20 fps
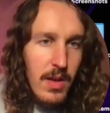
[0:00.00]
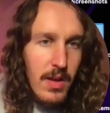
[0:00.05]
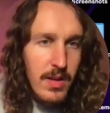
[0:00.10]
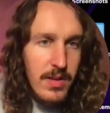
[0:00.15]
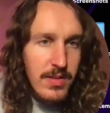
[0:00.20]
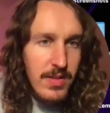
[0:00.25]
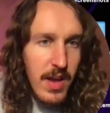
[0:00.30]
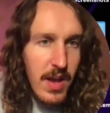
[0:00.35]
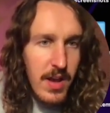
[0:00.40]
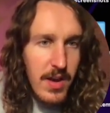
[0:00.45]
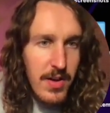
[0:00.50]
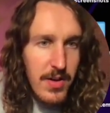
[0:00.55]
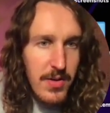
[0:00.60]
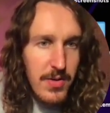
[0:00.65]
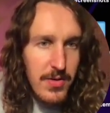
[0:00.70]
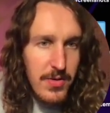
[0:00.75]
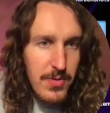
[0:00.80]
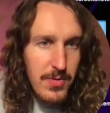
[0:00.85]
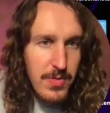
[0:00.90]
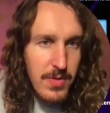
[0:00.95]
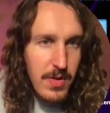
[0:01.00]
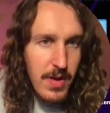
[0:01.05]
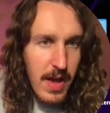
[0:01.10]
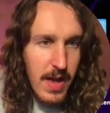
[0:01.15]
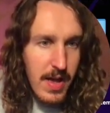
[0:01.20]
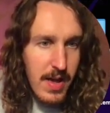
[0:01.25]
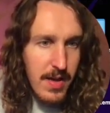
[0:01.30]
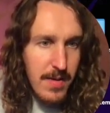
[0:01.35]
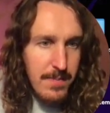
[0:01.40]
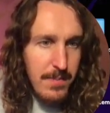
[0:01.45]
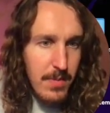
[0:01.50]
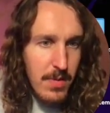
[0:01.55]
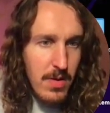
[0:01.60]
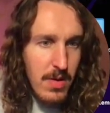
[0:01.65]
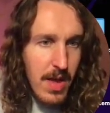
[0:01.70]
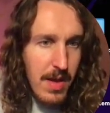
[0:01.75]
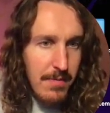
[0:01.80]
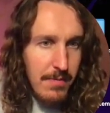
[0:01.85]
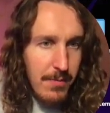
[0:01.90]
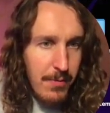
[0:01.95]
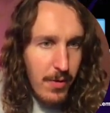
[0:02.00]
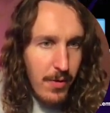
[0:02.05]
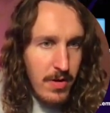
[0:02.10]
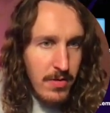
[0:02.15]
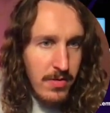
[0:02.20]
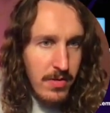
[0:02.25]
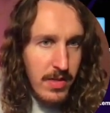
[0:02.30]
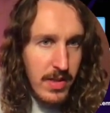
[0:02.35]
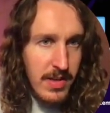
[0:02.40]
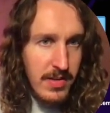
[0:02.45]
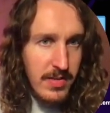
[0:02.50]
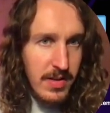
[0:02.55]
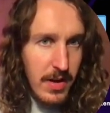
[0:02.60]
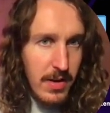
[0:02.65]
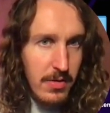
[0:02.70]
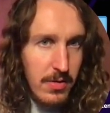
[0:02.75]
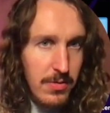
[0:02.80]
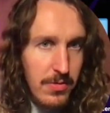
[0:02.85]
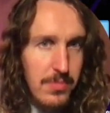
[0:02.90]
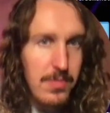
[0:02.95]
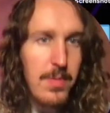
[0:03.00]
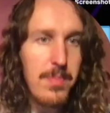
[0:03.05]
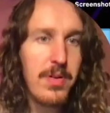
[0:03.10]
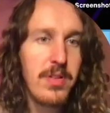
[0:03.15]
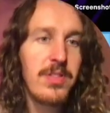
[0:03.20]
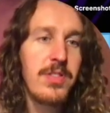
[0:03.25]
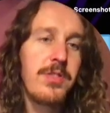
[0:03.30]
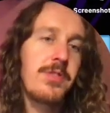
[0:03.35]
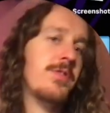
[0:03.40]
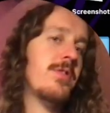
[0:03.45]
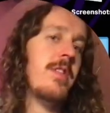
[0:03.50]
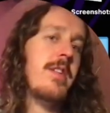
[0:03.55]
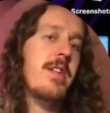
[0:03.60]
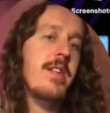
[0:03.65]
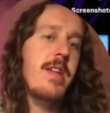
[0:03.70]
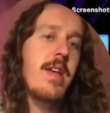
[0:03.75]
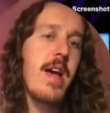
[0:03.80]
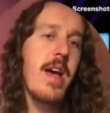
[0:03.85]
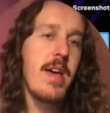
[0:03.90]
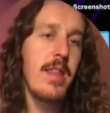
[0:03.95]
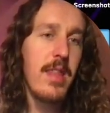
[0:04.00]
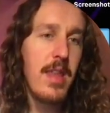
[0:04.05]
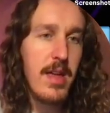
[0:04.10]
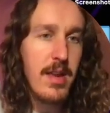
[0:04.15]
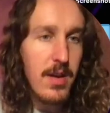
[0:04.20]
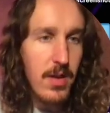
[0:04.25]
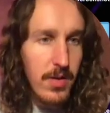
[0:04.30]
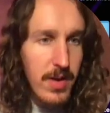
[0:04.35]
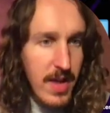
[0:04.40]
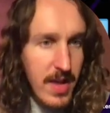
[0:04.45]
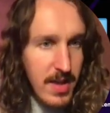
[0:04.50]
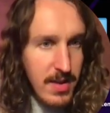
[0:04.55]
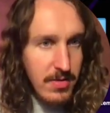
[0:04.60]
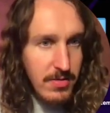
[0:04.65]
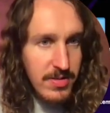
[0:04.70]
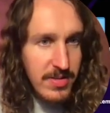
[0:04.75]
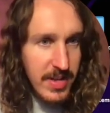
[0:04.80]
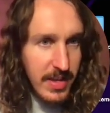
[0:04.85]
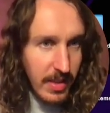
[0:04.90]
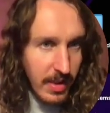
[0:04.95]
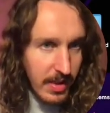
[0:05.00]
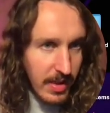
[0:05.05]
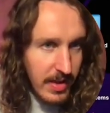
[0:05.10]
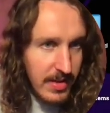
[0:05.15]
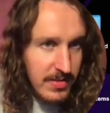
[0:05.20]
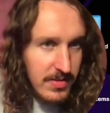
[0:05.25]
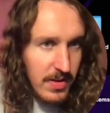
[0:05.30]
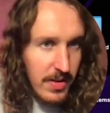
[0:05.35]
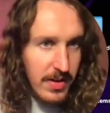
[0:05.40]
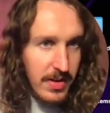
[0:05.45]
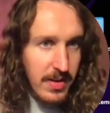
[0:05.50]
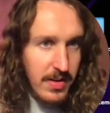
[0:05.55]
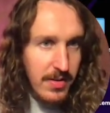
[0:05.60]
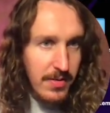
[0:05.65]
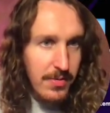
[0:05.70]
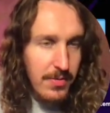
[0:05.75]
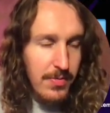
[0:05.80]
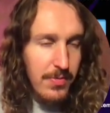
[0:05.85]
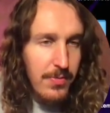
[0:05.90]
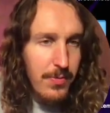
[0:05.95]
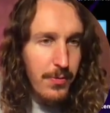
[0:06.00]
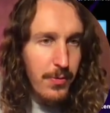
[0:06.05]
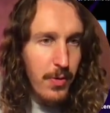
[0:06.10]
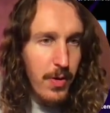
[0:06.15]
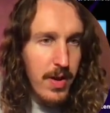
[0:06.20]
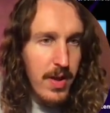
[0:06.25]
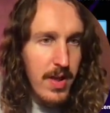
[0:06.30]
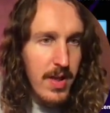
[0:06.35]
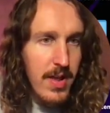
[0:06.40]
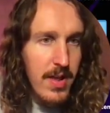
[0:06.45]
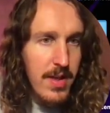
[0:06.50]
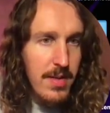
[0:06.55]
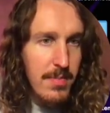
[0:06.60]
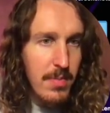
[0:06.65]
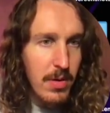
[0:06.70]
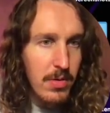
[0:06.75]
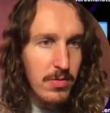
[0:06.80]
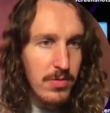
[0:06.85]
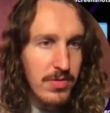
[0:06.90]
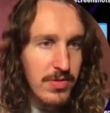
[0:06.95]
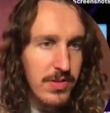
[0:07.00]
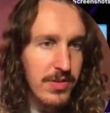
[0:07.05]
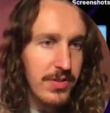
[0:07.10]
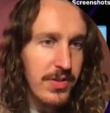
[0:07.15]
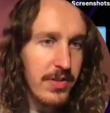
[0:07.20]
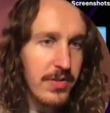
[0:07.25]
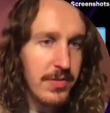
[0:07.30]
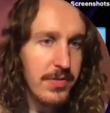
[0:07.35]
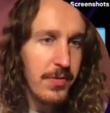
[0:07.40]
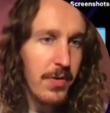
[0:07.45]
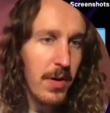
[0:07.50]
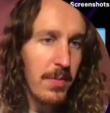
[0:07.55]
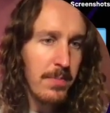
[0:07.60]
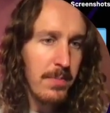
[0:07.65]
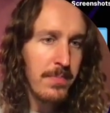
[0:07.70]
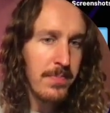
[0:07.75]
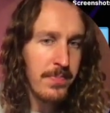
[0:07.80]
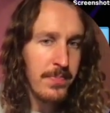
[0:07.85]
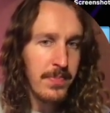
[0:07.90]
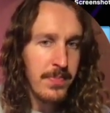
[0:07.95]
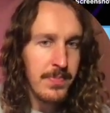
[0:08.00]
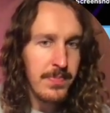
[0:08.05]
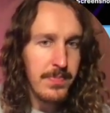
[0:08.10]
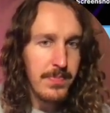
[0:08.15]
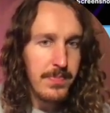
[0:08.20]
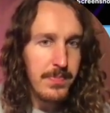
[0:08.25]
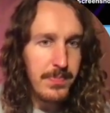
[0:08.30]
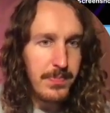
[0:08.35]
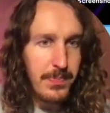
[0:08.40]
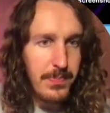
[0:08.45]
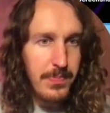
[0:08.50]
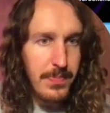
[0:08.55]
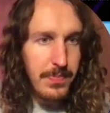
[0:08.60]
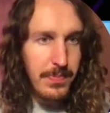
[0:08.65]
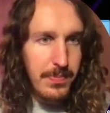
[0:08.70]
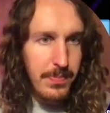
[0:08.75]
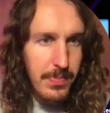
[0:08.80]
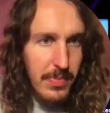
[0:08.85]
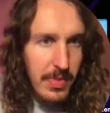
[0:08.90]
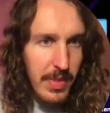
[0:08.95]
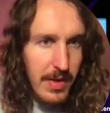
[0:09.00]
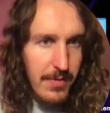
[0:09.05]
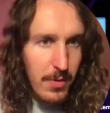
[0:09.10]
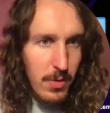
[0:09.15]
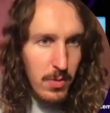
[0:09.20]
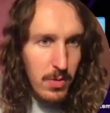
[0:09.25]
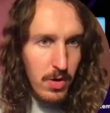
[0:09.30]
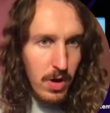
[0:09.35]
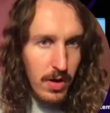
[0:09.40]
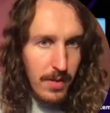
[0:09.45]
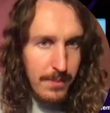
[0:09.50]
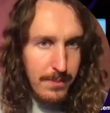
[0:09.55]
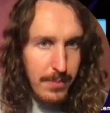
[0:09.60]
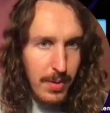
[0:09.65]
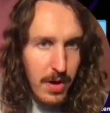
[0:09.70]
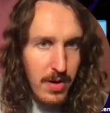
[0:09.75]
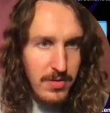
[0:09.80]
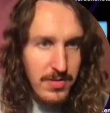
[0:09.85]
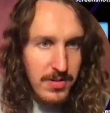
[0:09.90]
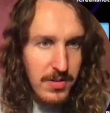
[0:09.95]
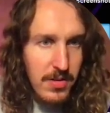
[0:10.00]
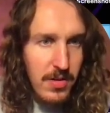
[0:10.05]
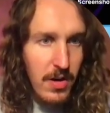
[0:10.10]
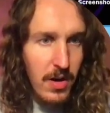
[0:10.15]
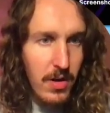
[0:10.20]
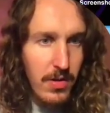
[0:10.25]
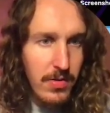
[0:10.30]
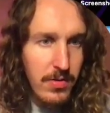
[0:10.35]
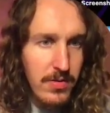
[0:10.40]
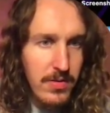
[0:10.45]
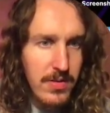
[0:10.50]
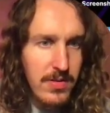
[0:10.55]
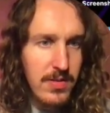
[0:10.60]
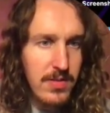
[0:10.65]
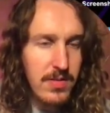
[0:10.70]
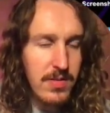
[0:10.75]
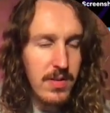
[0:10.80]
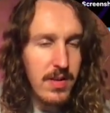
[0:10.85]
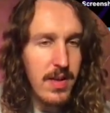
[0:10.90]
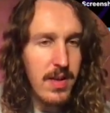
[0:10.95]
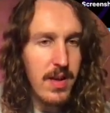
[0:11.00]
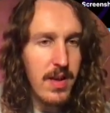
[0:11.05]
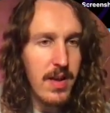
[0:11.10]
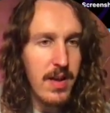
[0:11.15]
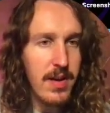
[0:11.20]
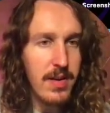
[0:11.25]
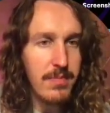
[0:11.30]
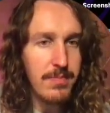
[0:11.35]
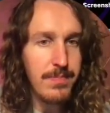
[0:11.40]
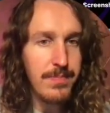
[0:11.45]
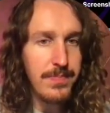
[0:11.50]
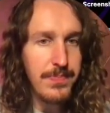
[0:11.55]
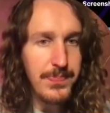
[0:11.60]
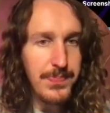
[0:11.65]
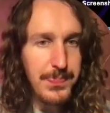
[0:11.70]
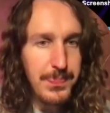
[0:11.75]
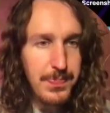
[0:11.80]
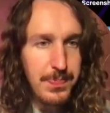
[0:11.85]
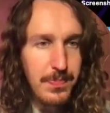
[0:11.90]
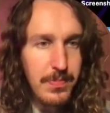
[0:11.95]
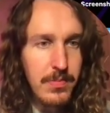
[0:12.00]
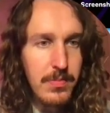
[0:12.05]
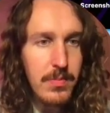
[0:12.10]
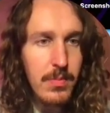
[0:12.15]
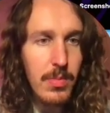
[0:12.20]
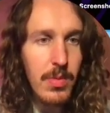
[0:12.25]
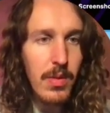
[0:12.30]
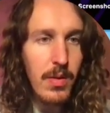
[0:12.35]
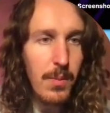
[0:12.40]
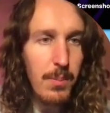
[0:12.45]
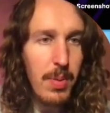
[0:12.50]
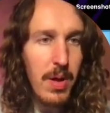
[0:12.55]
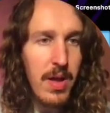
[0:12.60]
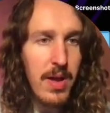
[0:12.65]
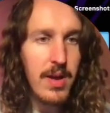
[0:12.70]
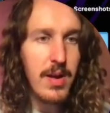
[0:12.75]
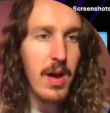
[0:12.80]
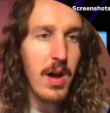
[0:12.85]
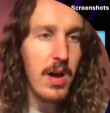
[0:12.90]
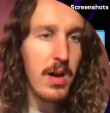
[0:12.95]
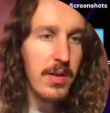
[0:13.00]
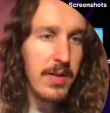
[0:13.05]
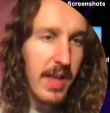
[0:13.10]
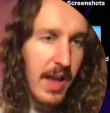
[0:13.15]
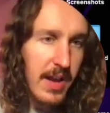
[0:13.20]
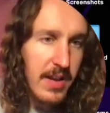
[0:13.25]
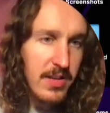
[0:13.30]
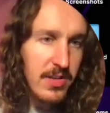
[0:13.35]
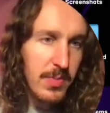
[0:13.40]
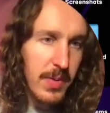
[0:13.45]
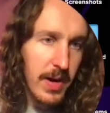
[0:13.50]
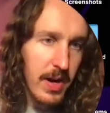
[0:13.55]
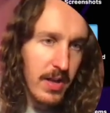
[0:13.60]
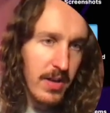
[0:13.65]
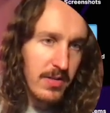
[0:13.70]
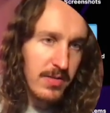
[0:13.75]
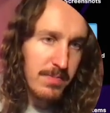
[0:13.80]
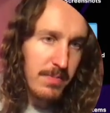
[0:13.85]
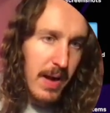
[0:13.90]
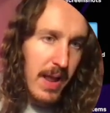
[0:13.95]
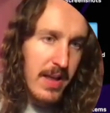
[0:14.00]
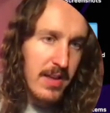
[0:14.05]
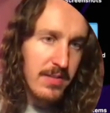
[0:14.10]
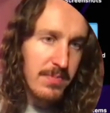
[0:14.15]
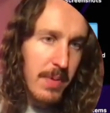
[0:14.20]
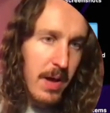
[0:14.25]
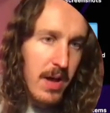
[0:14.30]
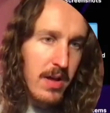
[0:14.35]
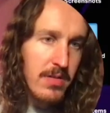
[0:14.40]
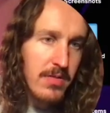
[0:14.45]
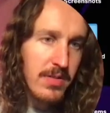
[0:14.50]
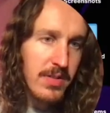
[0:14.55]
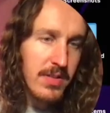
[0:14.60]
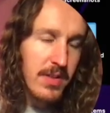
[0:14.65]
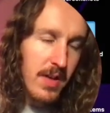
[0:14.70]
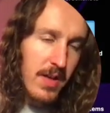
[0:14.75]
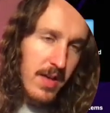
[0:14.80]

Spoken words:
So you get through to this little repository, and then on here you'll see that there's like 3 models to choose from. They've all got pros and cons, but in our case we're going to use Blaze Pose,